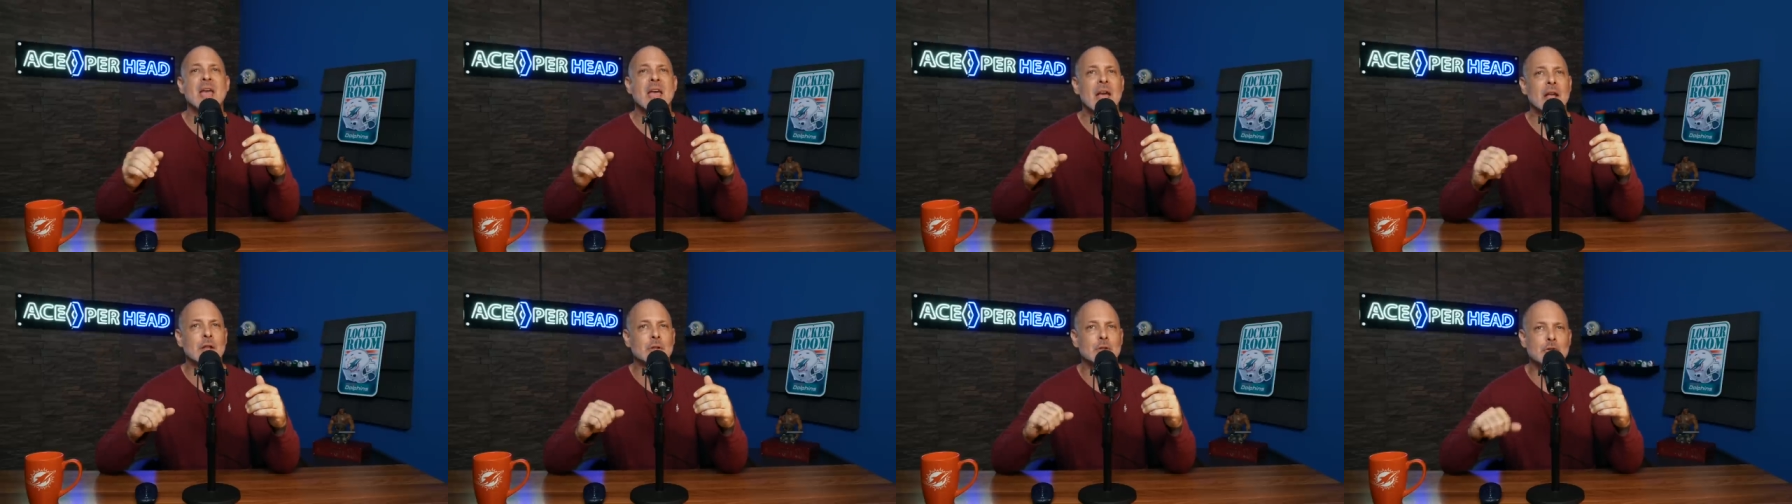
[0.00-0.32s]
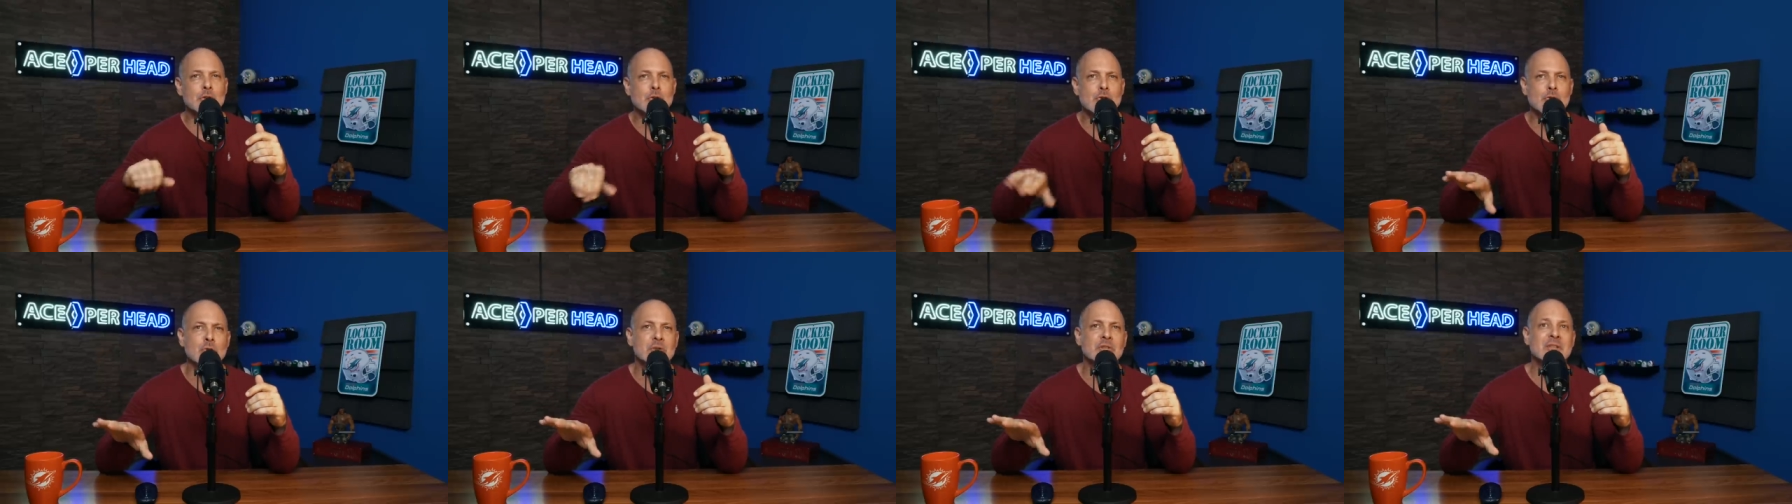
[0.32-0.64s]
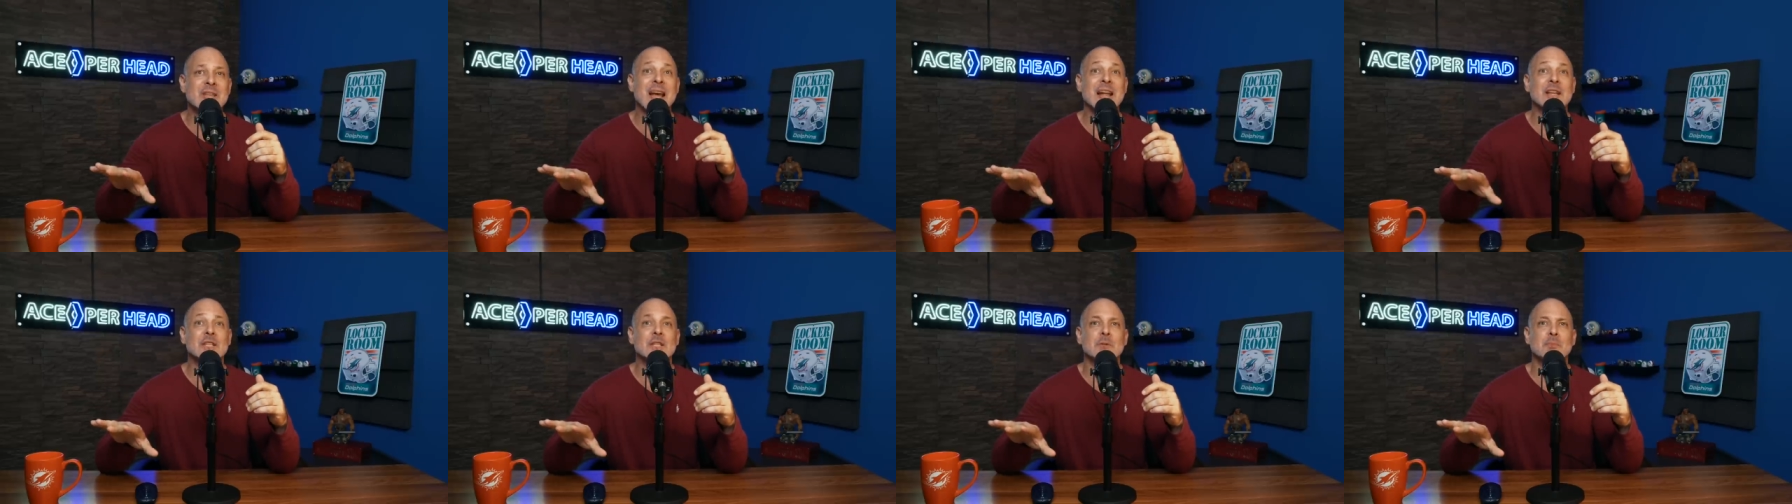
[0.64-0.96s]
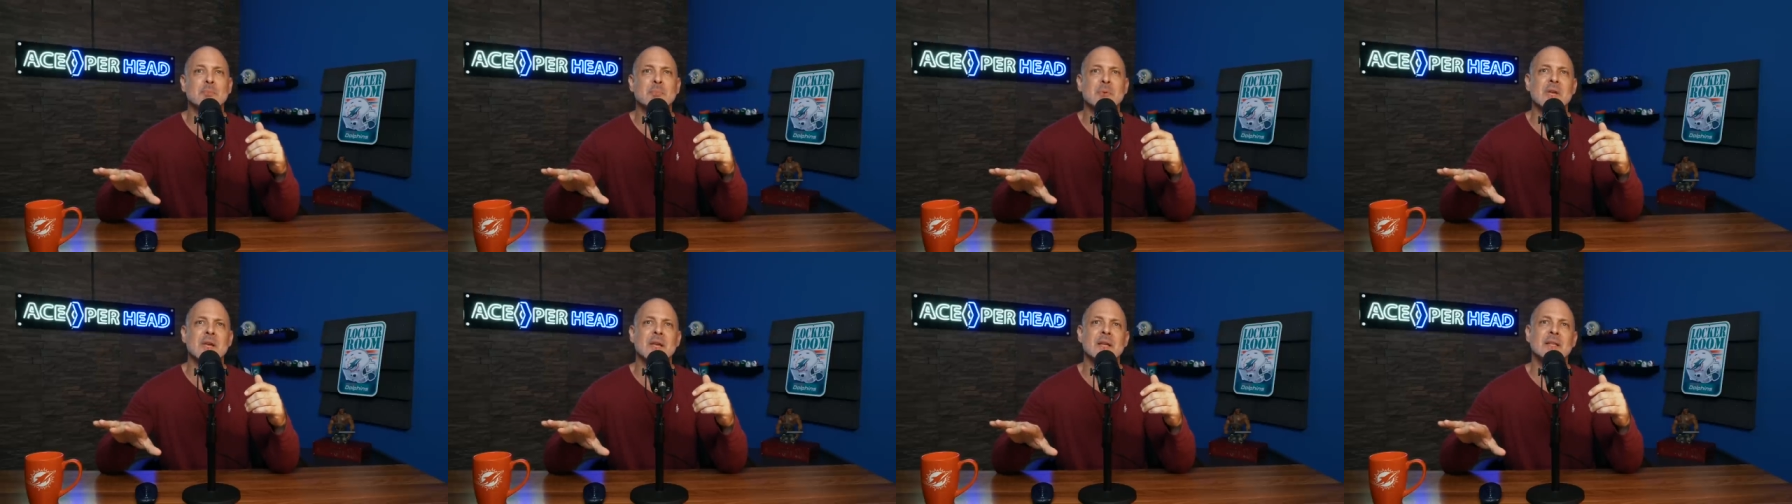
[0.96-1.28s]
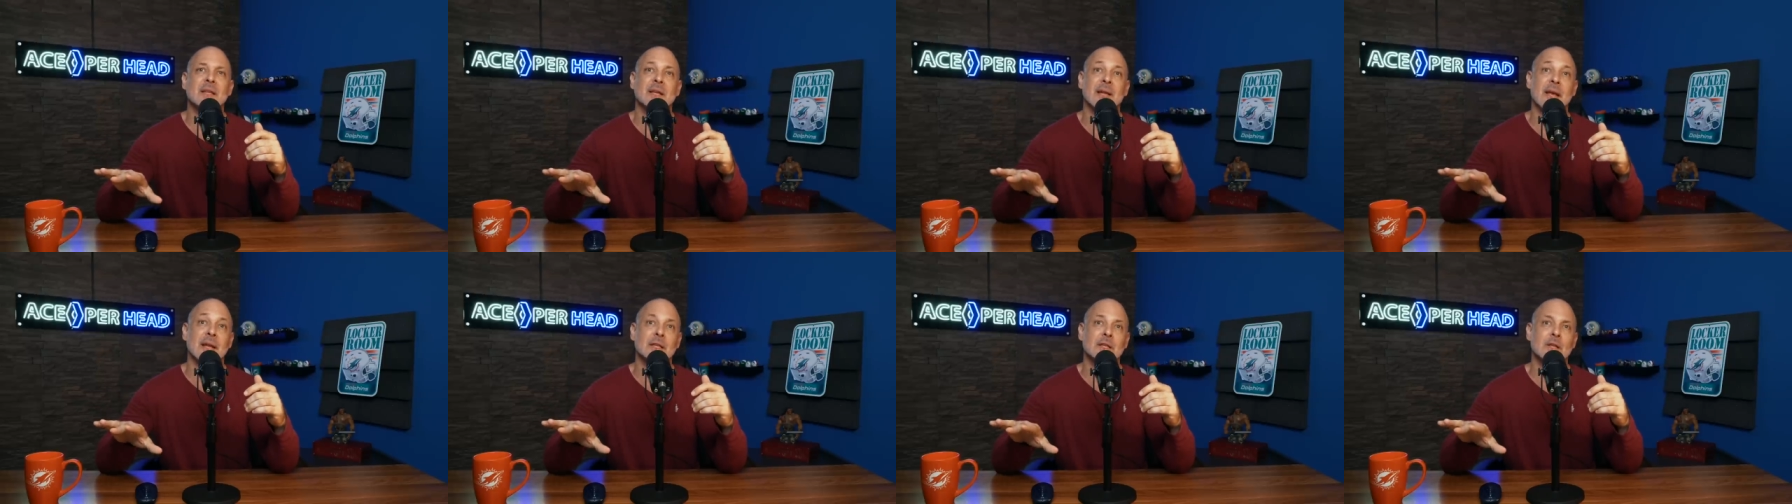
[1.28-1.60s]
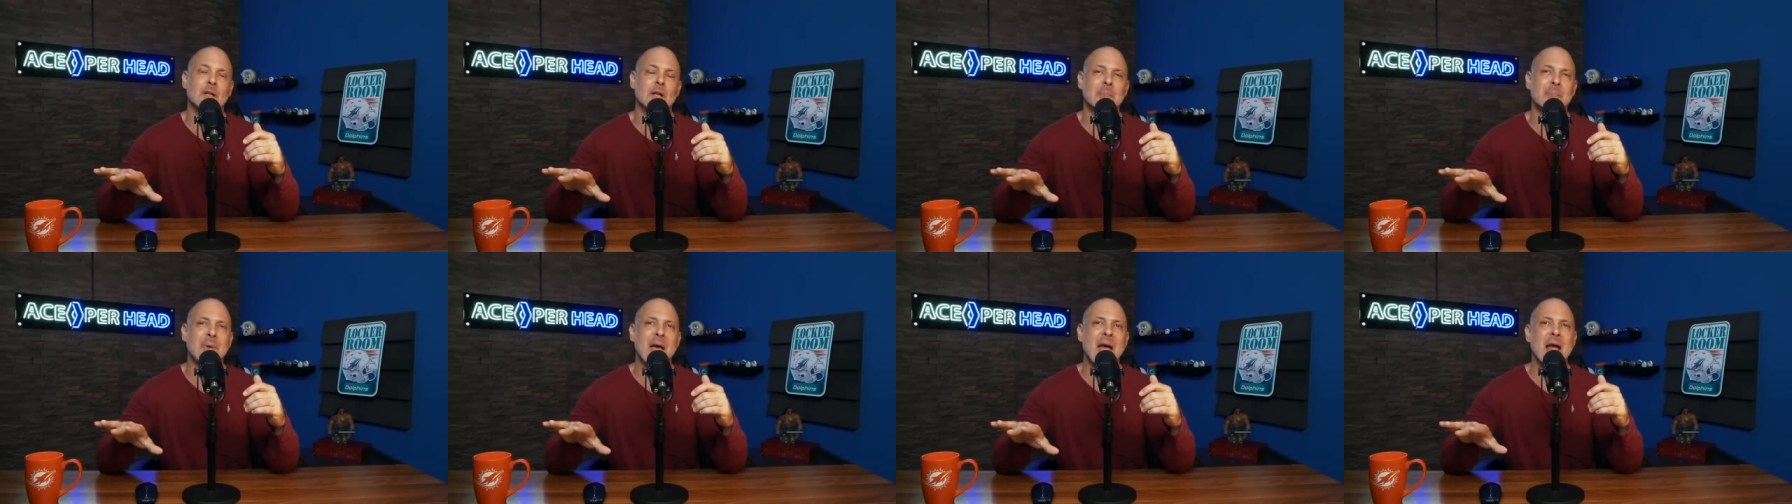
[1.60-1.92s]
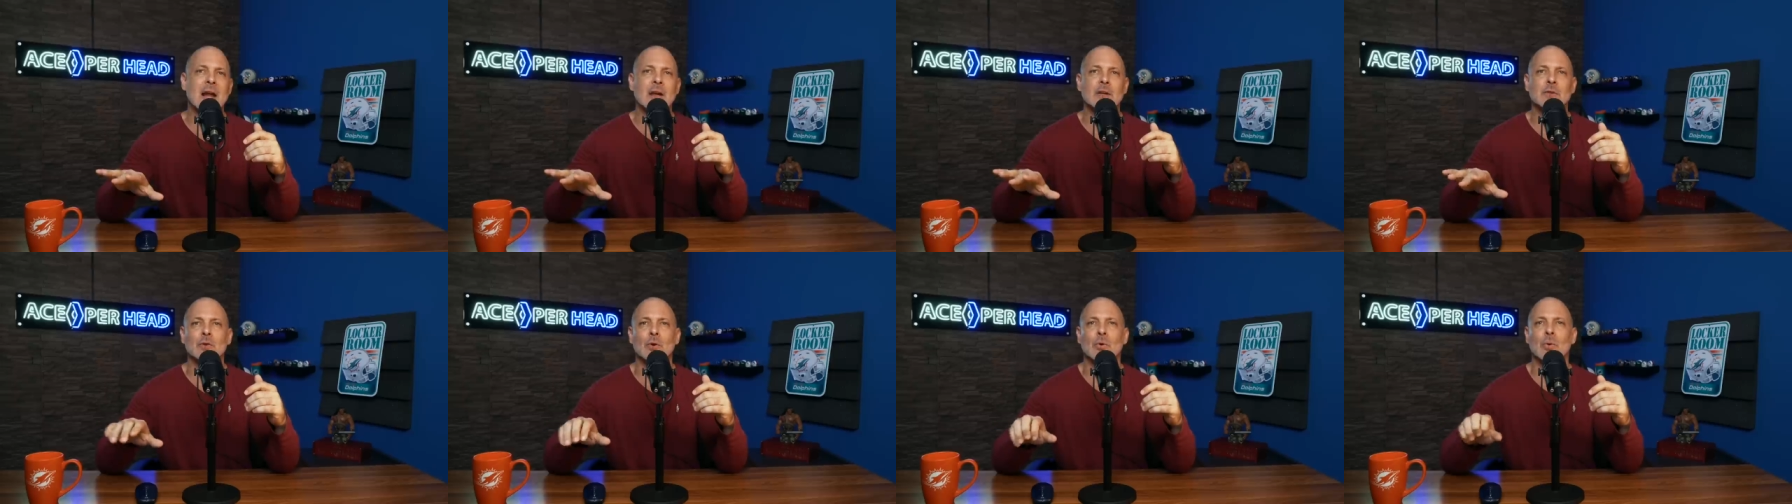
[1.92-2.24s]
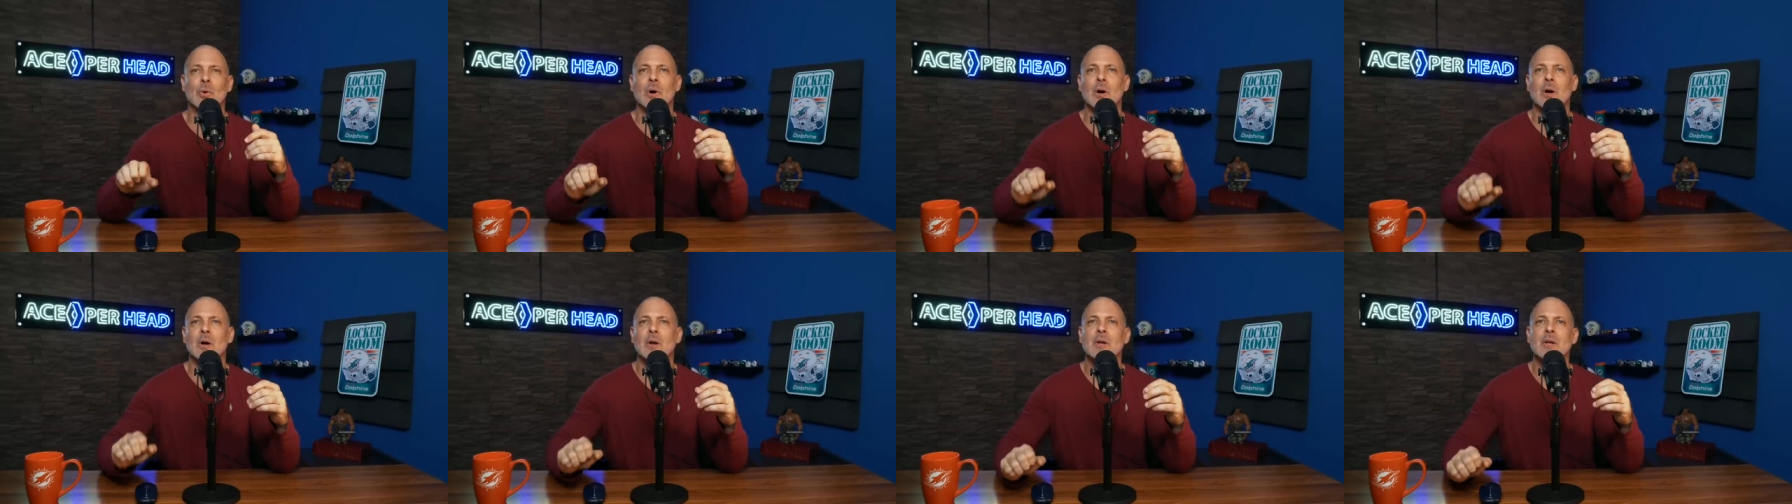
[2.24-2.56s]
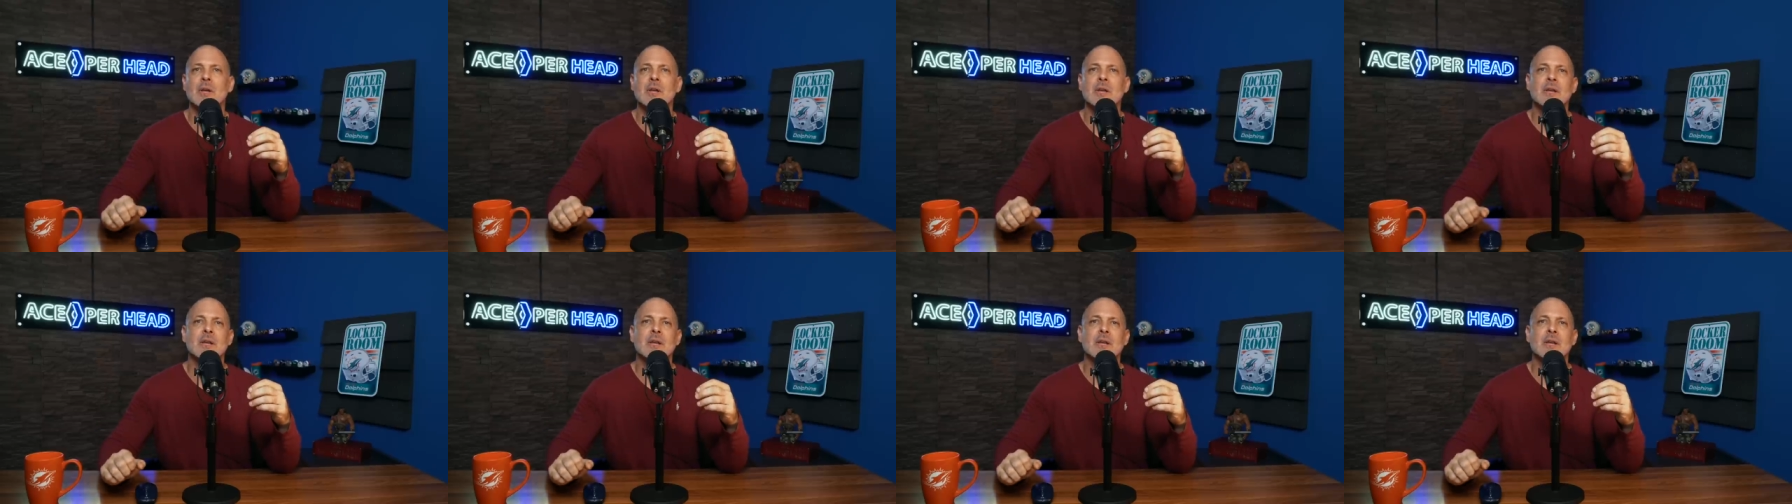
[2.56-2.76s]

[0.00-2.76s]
and use that speed to get to the back door